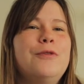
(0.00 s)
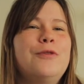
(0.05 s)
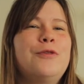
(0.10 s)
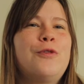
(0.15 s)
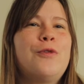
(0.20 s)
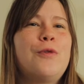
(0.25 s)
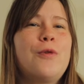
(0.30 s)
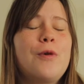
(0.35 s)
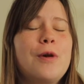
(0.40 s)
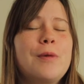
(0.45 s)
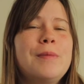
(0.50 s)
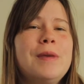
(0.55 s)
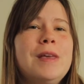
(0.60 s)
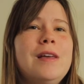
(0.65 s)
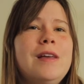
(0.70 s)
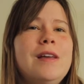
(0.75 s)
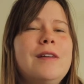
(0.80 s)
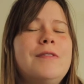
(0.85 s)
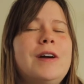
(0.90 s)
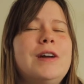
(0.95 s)
for
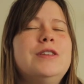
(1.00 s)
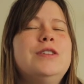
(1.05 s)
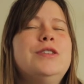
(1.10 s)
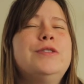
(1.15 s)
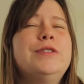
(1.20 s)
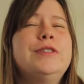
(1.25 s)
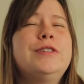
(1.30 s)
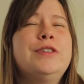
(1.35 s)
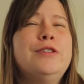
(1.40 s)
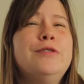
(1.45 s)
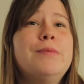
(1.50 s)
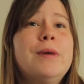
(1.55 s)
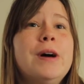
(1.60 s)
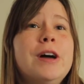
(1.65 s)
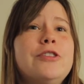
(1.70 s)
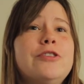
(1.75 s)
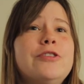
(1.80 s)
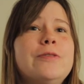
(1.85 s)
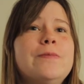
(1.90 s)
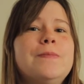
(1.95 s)
me if I do it too
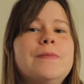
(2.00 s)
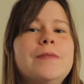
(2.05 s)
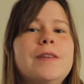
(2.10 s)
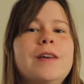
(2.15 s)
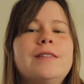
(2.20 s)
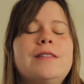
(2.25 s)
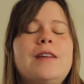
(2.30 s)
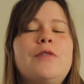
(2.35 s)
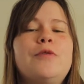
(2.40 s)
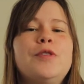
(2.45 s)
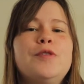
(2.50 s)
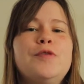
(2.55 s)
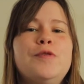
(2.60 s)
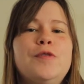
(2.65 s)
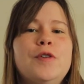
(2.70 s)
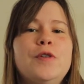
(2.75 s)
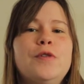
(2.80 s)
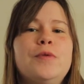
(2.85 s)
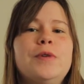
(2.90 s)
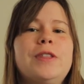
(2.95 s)
much, because I
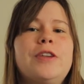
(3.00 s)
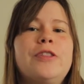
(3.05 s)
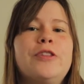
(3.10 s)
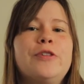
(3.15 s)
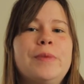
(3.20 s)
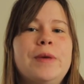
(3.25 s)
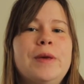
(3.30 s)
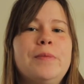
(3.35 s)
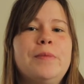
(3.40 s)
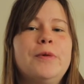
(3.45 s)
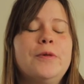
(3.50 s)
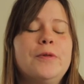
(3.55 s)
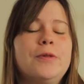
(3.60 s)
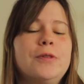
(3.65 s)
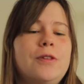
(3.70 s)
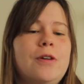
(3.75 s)
refuel with other people.